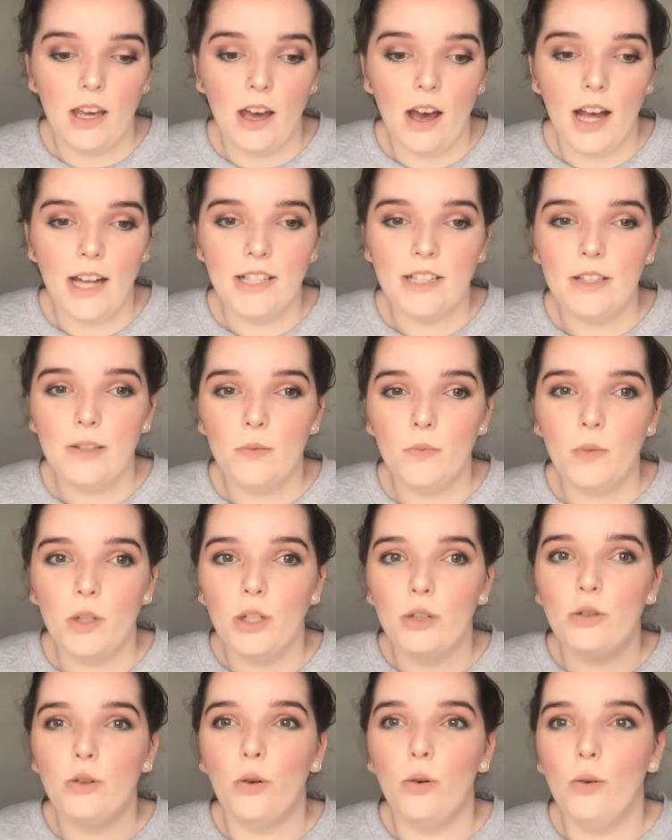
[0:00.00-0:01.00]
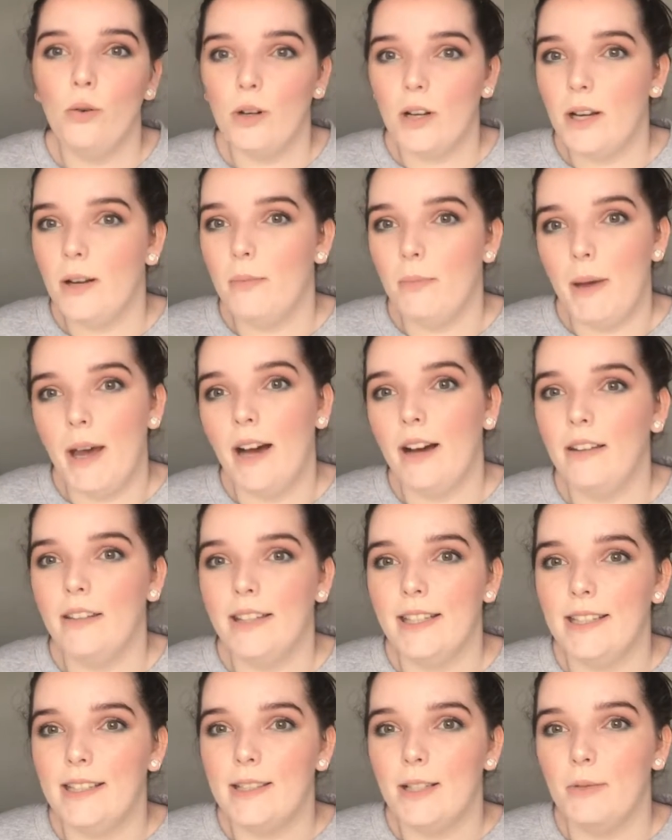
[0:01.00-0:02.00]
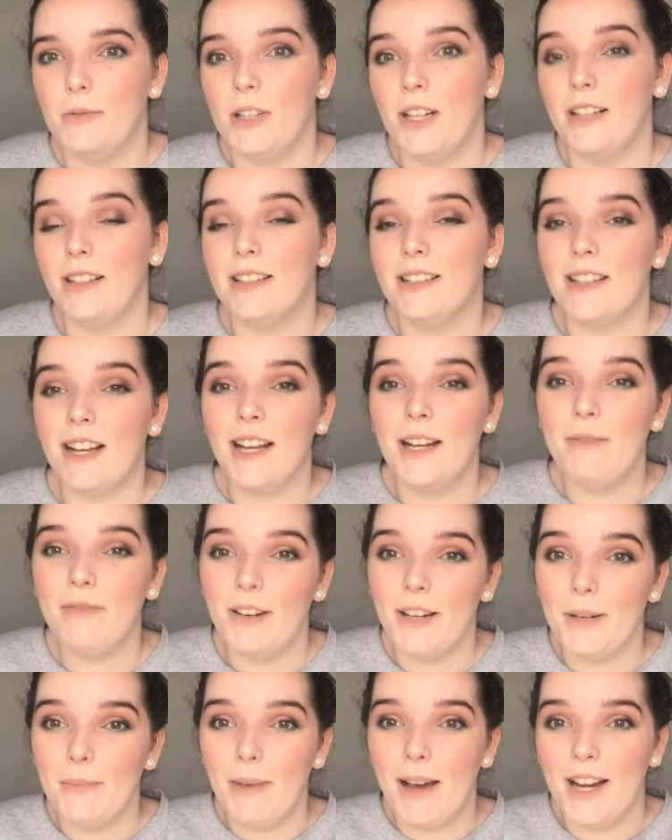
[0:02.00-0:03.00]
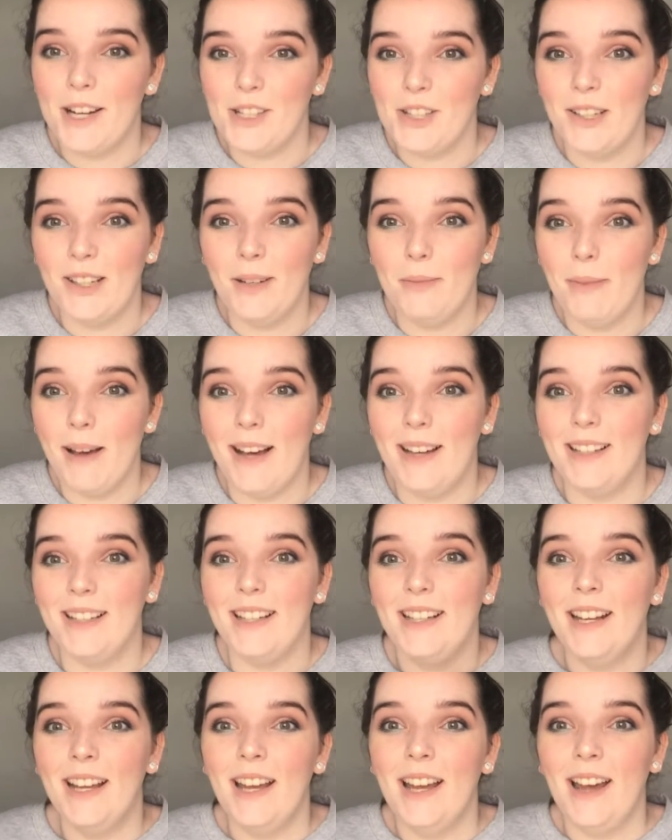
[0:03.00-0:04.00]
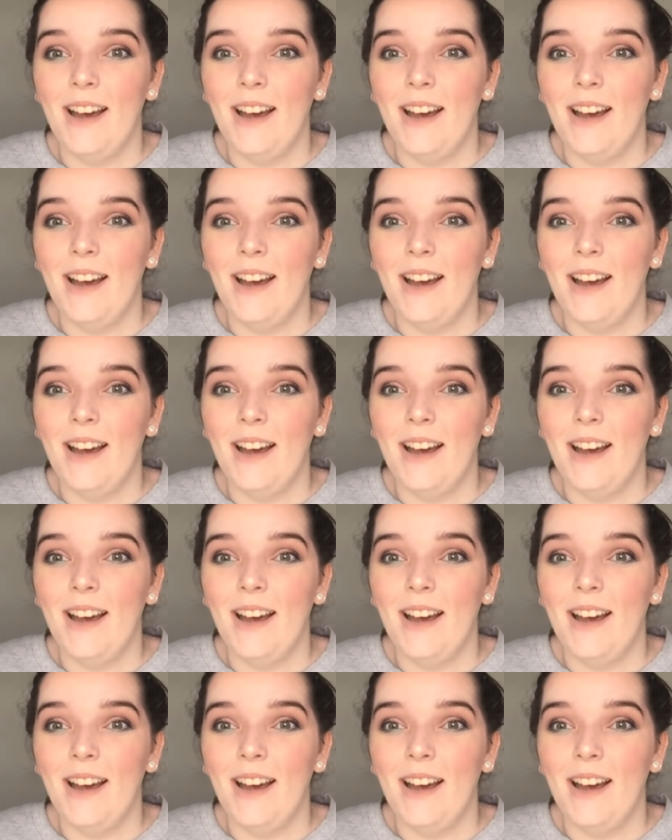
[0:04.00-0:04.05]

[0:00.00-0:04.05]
I just want to talk about this subject because I am very passionate about it.